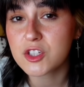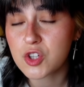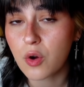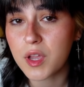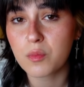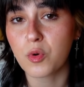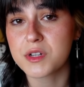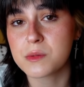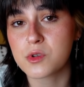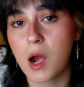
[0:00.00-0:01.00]
don't get more
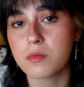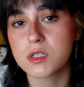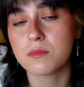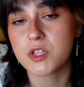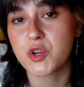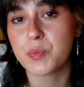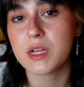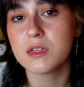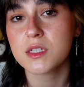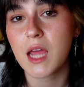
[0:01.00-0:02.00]
subscribers than Mr.
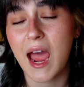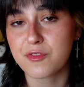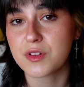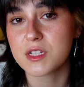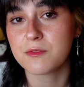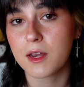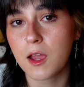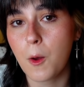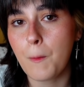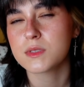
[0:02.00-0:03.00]
Beast after this
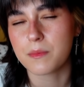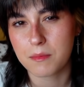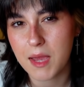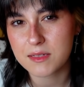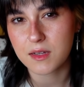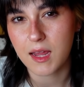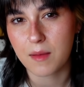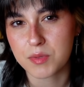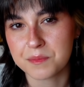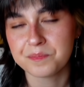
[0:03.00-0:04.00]
video, something bad's gonna
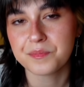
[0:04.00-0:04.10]
happen.